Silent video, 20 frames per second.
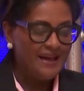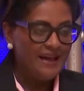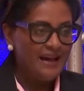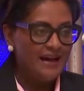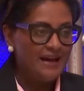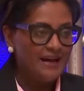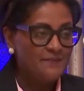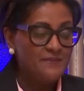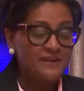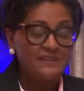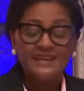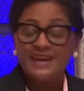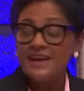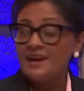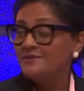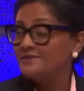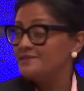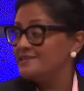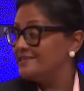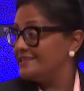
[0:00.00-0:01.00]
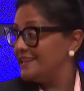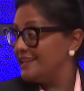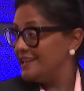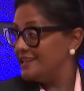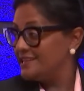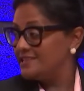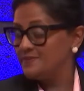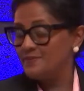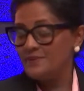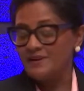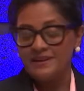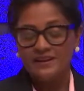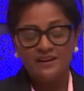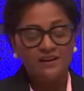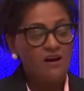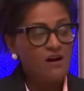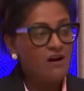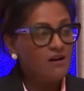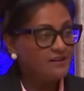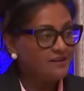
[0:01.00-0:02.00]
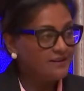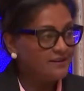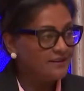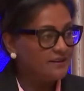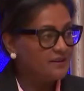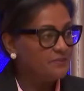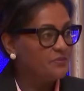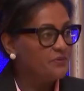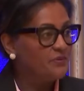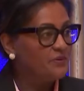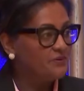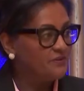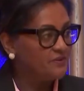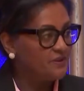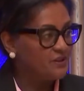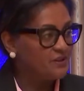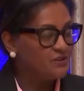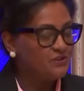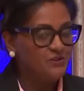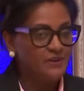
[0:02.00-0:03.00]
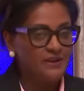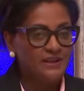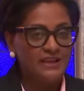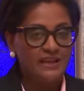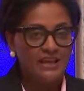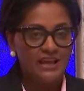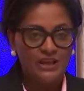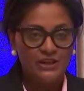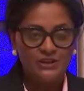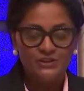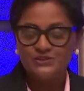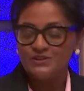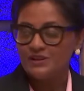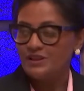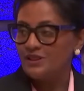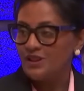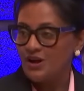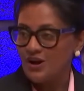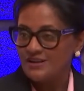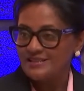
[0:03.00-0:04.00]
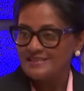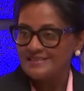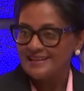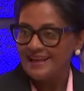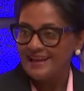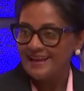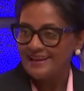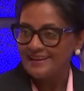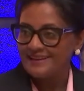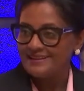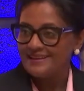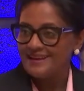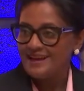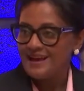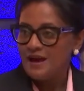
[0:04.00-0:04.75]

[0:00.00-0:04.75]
And I have to say, it's been an honor and a privilege to engage alongside